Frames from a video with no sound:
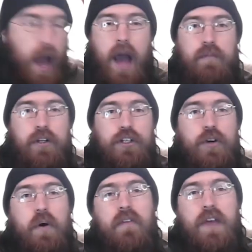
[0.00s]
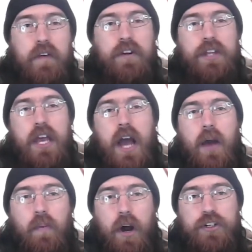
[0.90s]
I'm going to show off everything
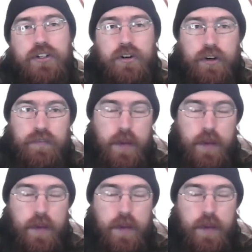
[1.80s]
I watched during